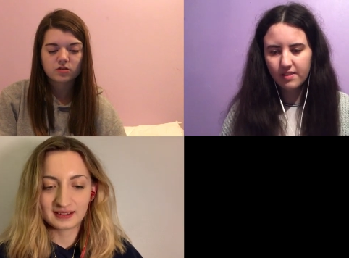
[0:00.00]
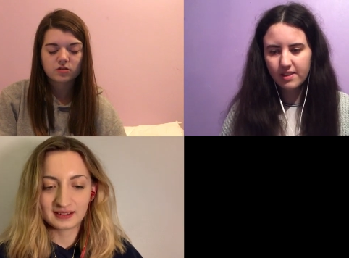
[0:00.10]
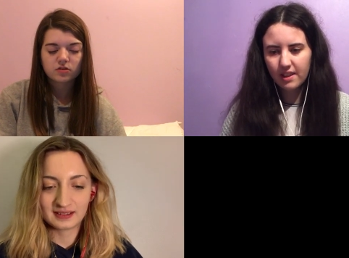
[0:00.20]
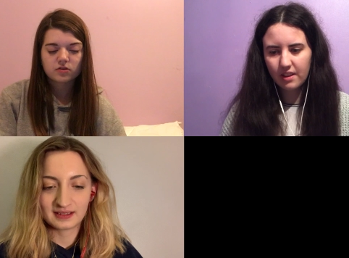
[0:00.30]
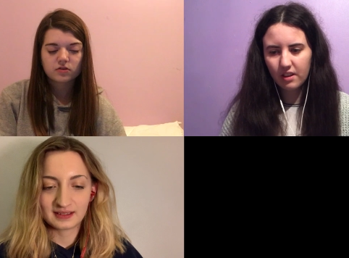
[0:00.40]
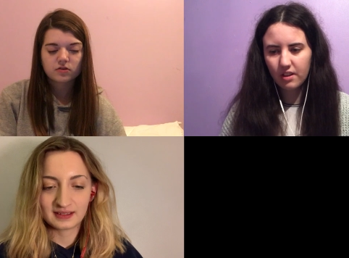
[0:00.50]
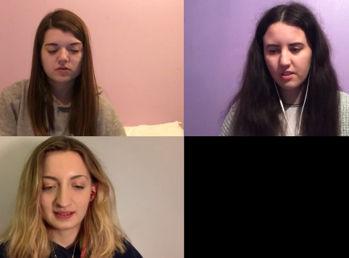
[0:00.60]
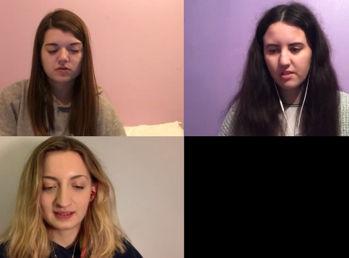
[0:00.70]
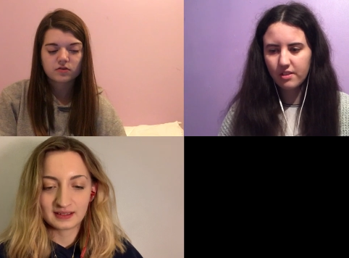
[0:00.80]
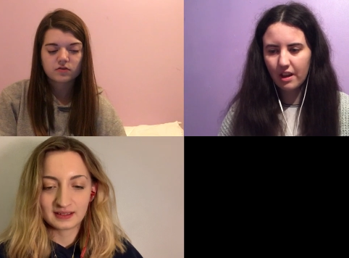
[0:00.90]
Speaker 1: even see the
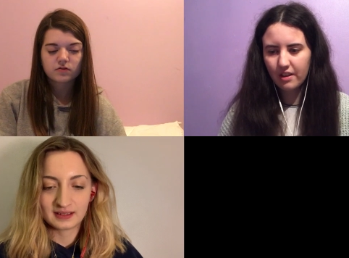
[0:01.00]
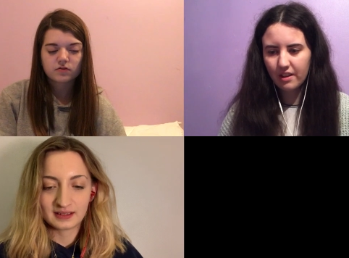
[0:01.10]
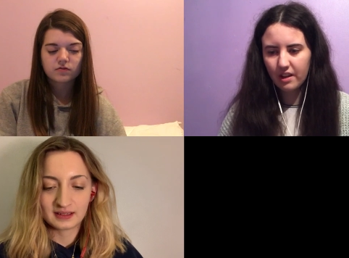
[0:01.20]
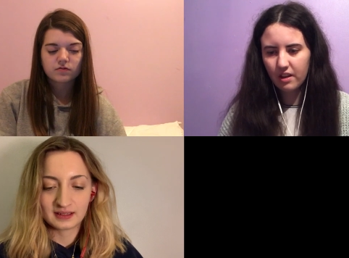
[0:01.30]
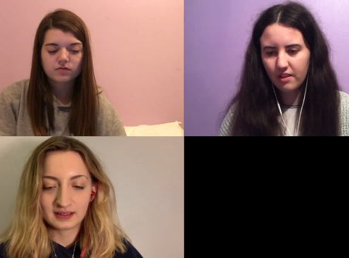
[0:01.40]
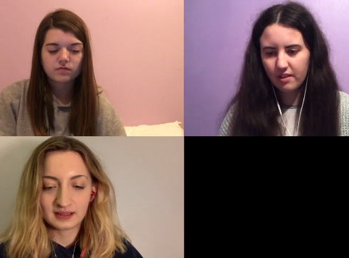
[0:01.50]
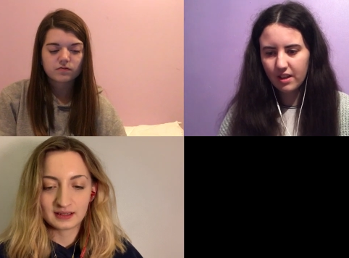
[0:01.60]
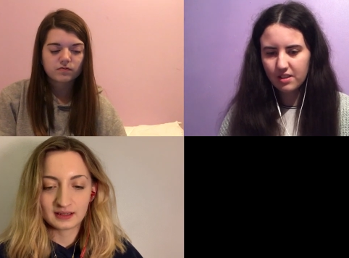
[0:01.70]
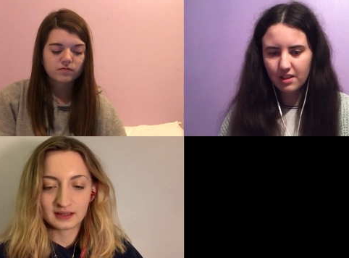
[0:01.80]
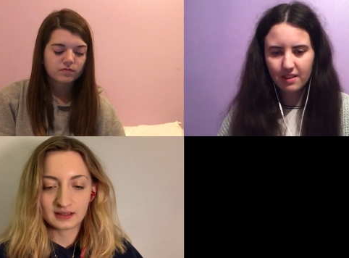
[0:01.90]
ghosts, so how do they know they're
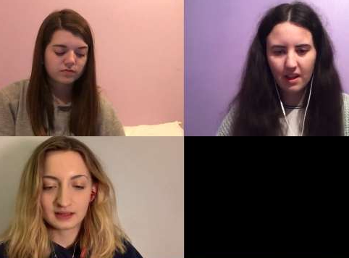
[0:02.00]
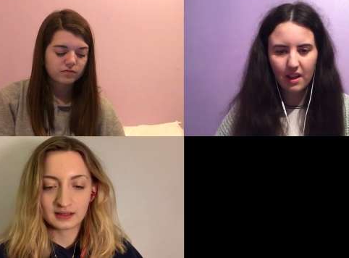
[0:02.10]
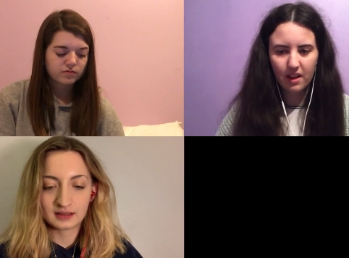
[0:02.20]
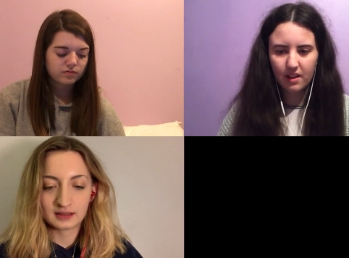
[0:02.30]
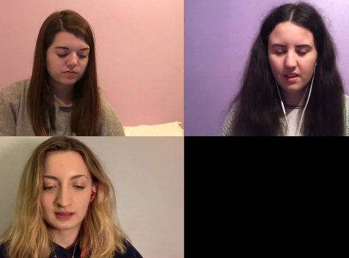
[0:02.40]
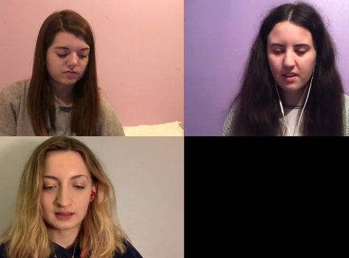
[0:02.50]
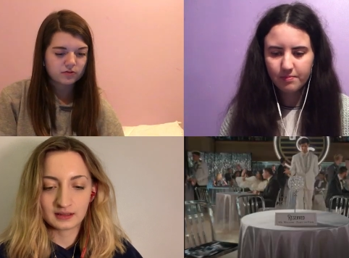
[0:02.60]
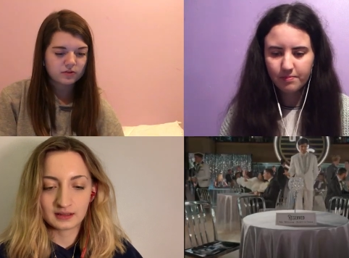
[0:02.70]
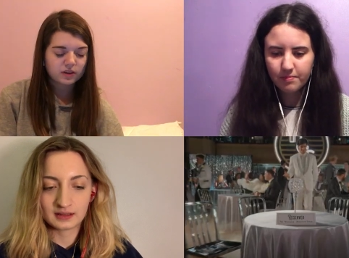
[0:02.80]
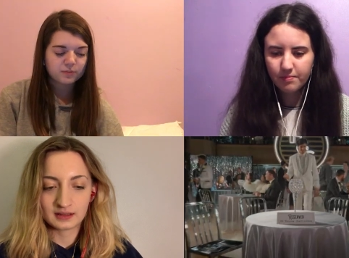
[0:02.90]
actually there?
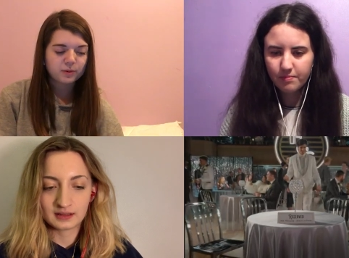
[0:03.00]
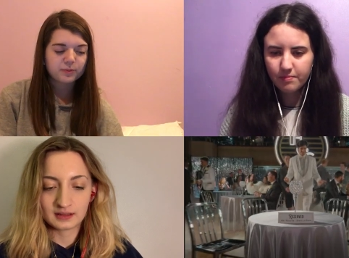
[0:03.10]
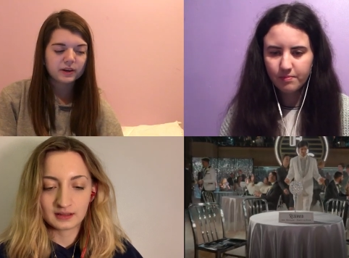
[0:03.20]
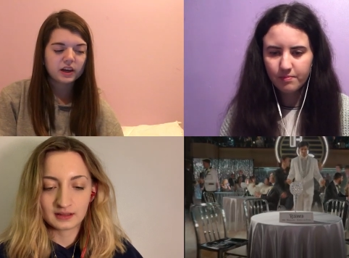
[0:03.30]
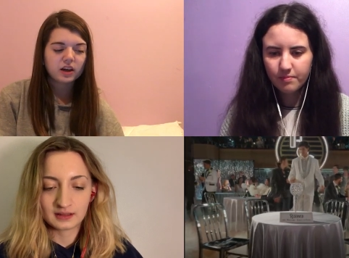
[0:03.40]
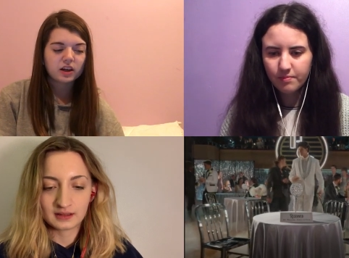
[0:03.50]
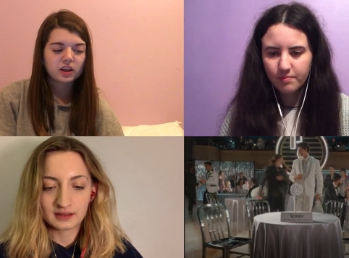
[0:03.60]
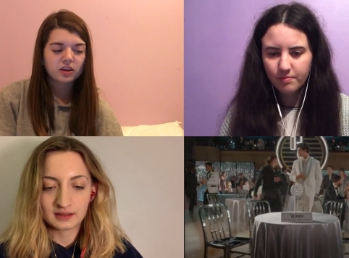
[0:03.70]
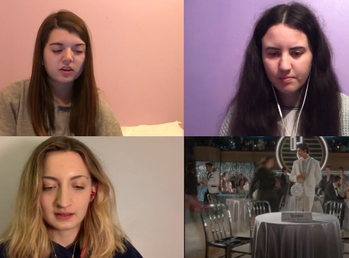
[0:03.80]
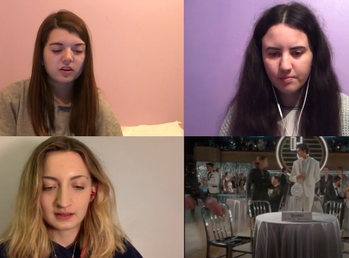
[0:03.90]
Speaker 2: They're probably like
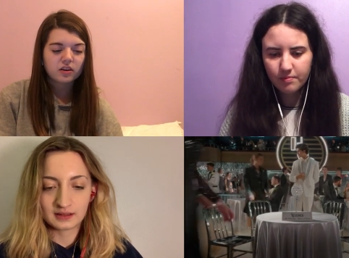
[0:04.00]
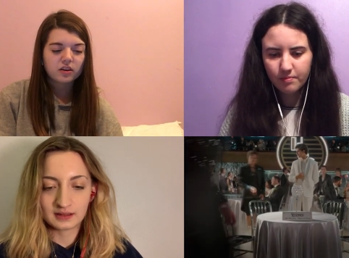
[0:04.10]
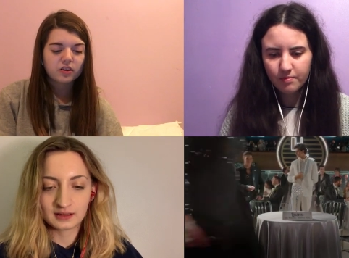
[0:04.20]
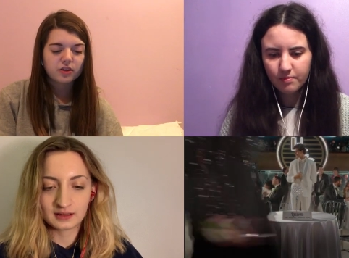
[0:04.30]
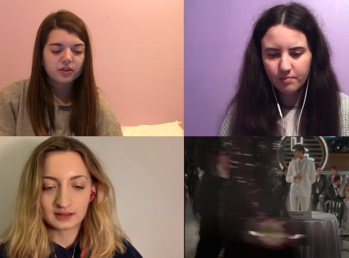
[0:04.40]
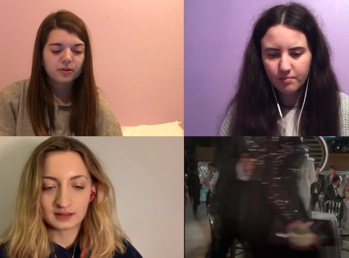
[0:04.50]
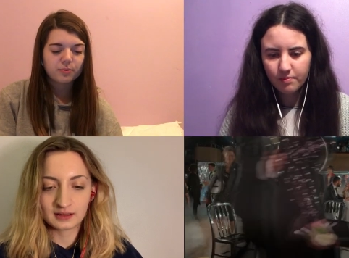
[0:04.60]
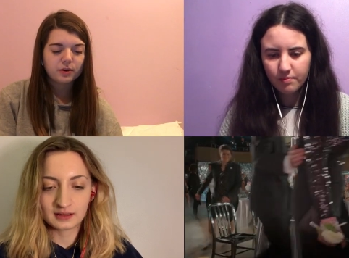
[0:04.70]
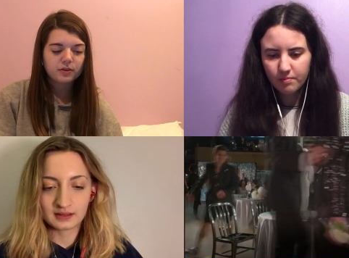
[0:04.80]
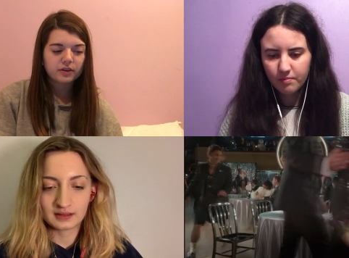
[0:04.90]
the
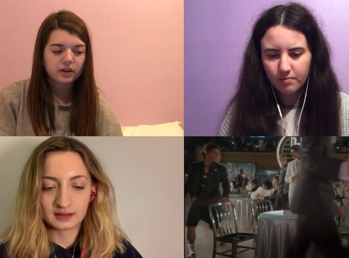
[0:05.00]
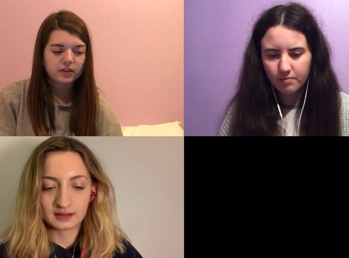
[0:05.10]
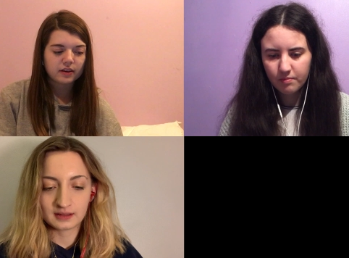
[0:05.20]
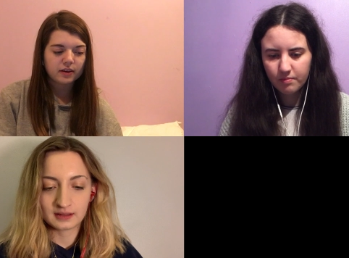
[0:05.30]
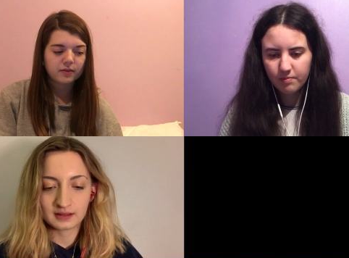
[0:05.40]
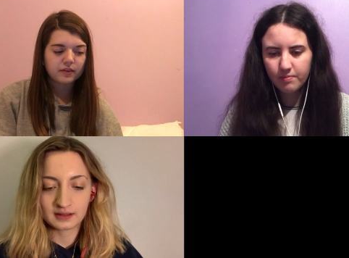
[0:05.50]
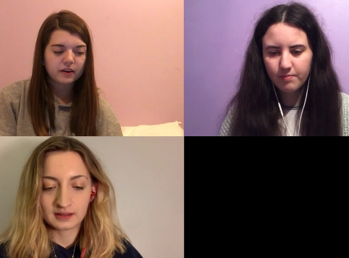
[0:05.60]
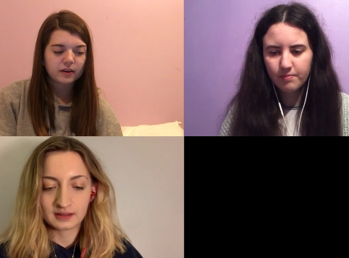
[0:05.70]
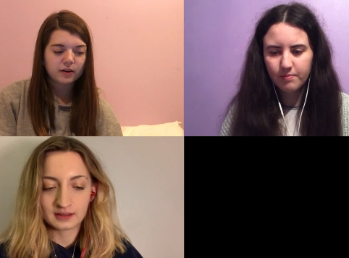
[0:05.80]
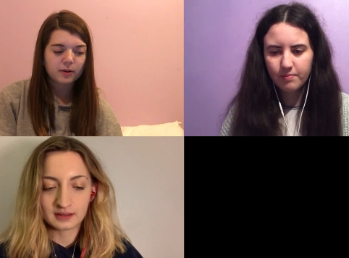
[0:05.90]
music thing. When
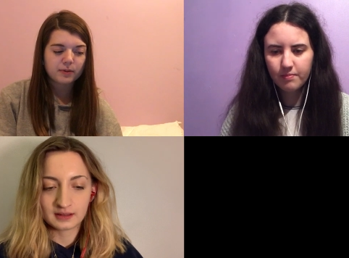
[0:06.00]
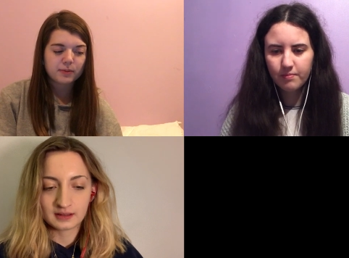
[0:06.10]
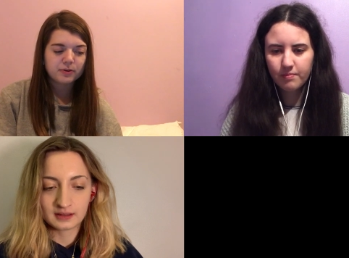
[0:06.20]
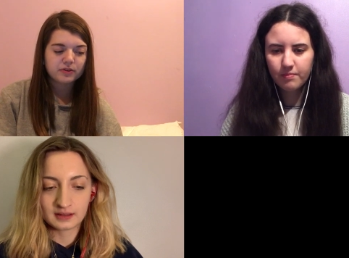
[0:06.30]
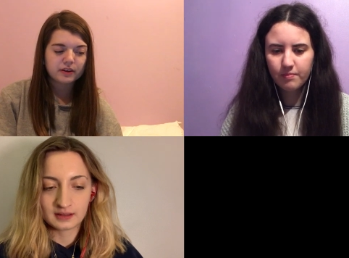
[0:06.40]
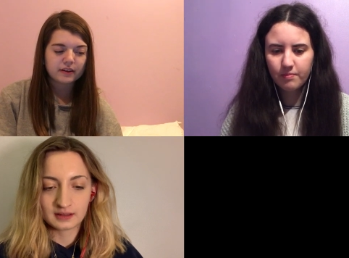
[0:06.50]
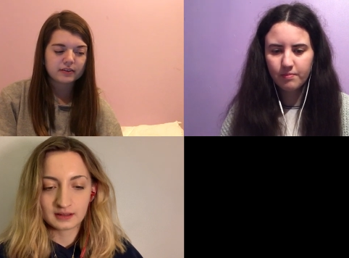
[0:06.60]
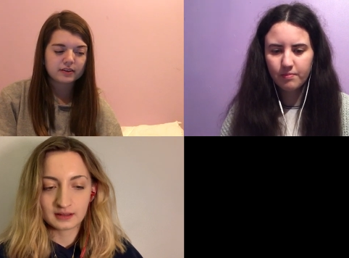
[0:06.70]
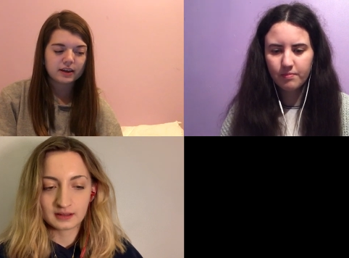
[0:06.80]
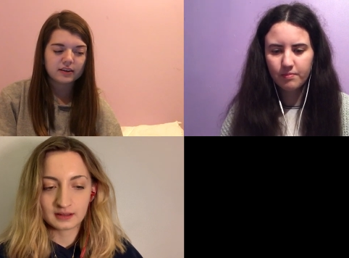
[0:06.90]
they can only play music, they're
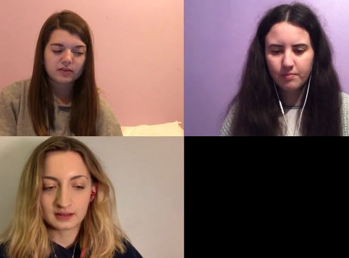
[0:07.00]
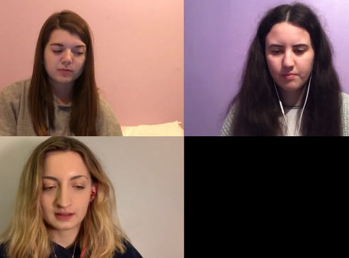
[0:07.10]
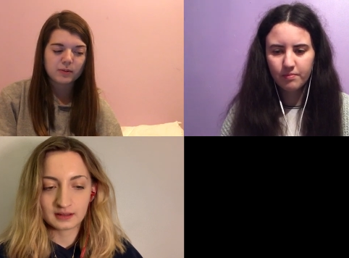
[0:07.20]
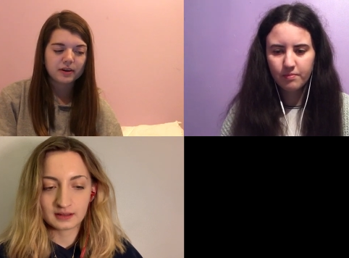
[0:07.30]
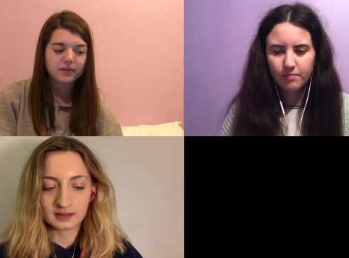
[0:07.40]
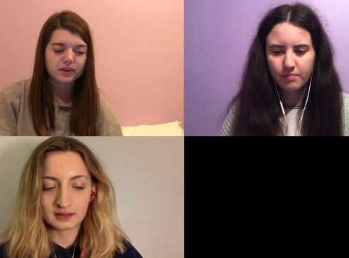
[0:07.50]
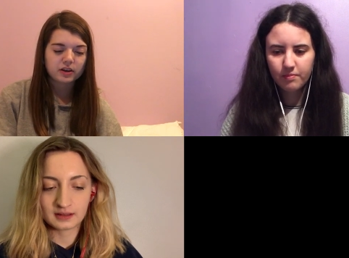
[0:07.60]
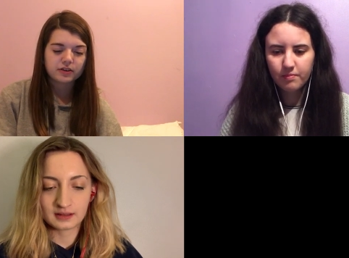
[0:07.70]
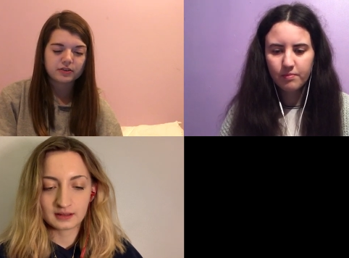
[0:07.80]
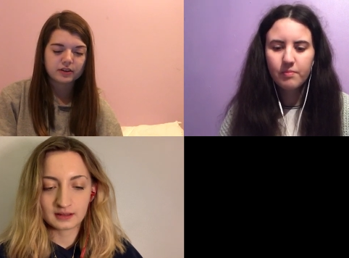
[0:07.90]
seen, so maybe other
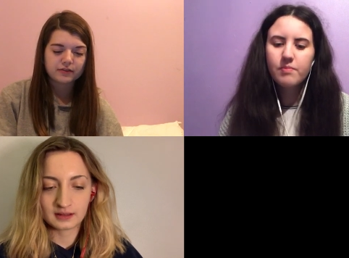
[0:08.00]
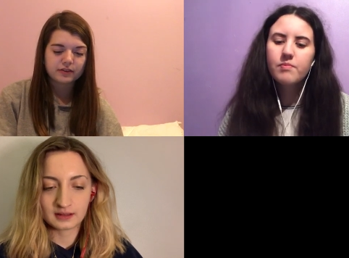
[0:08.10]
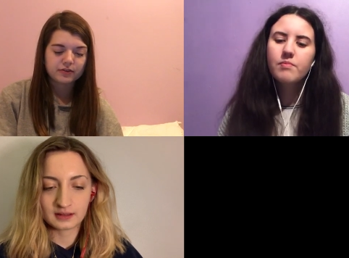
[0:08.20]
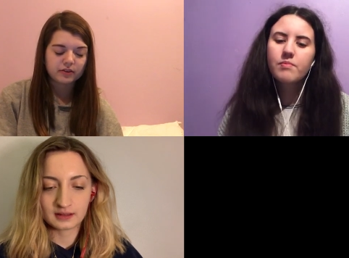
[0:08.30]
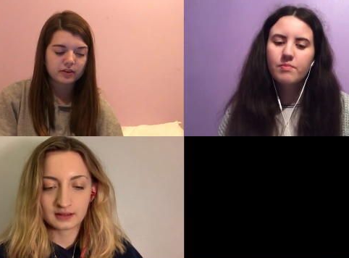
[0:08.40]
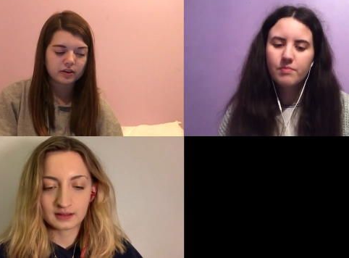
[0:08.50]
ghosts have different